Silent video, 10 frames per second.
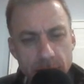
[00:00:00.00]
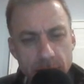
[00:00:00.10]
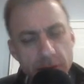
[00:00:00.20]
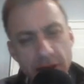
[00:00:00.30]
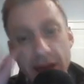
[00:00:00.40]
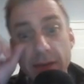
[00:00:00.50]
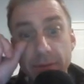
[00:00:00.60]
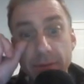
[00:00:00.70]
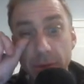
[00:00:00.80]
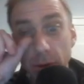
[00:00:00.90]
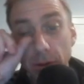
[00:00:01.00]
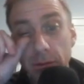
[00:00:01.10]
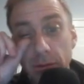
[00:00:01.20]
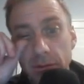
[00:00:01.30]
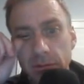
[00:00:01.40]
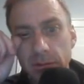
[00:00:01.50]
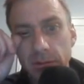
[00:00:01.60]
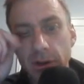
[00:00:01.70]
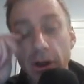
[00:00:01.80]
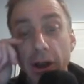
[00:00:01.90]
Day full,
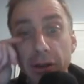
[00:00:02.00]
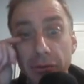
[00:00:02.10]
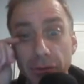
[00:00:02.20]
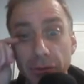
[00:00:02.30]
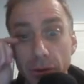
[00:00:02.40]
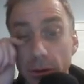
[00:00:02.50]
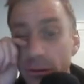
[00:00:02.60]
night full.